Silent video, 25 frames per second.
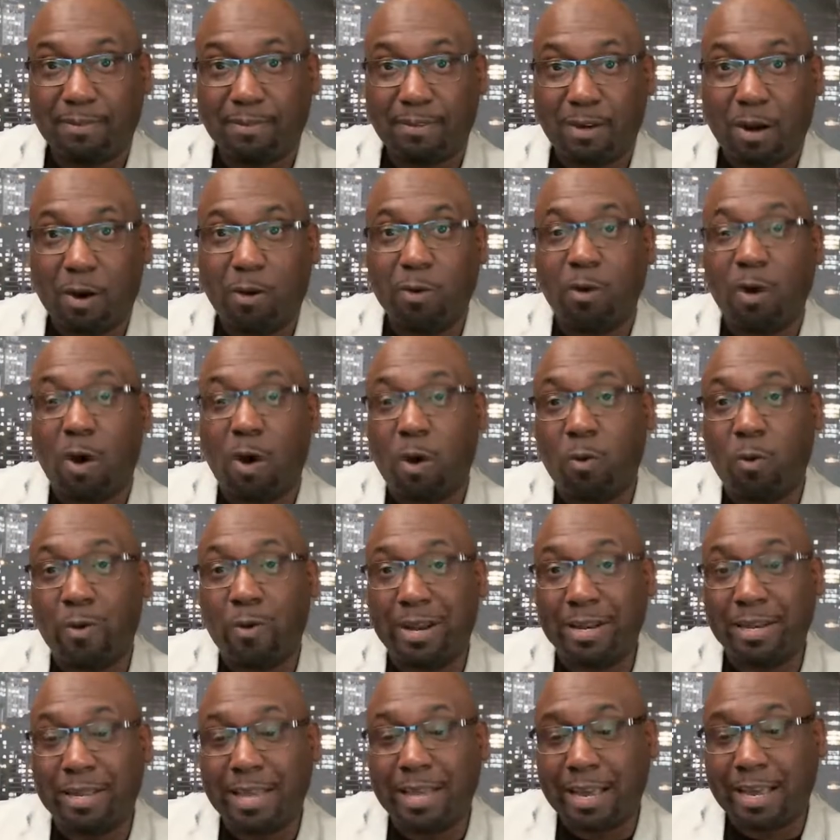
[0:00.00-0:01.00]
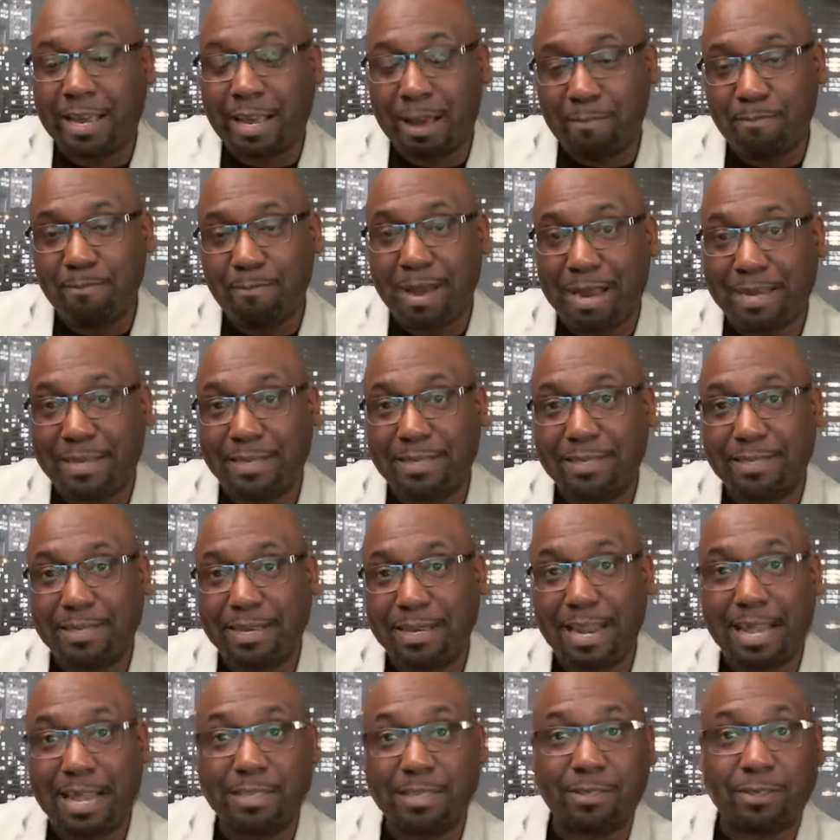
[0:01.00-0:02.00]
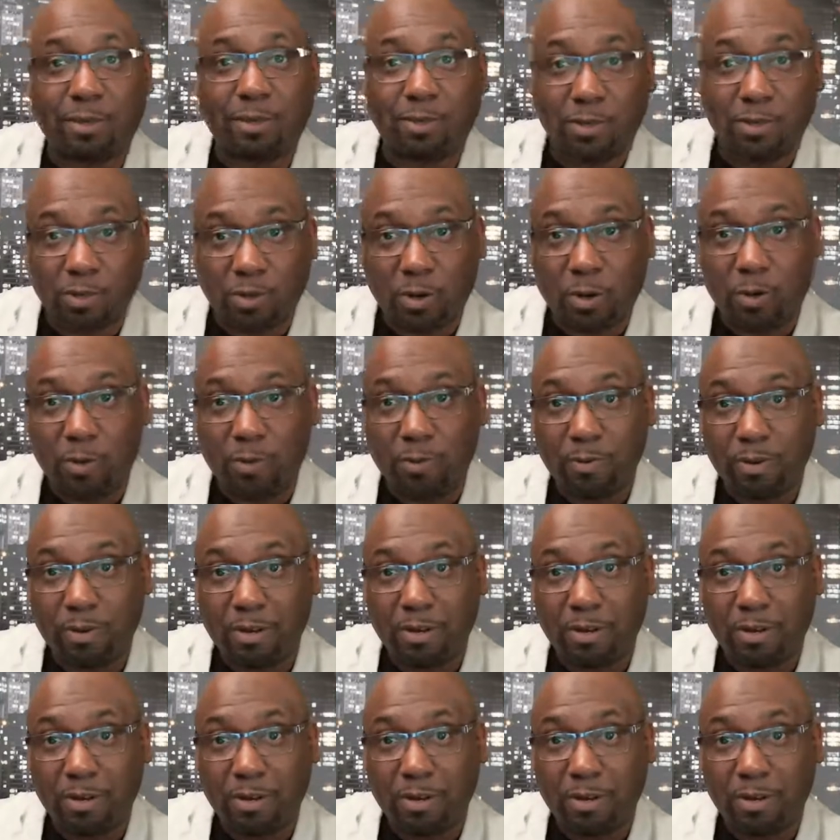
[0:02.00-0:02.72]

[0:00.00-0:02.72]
How long will they come back and say that's not so?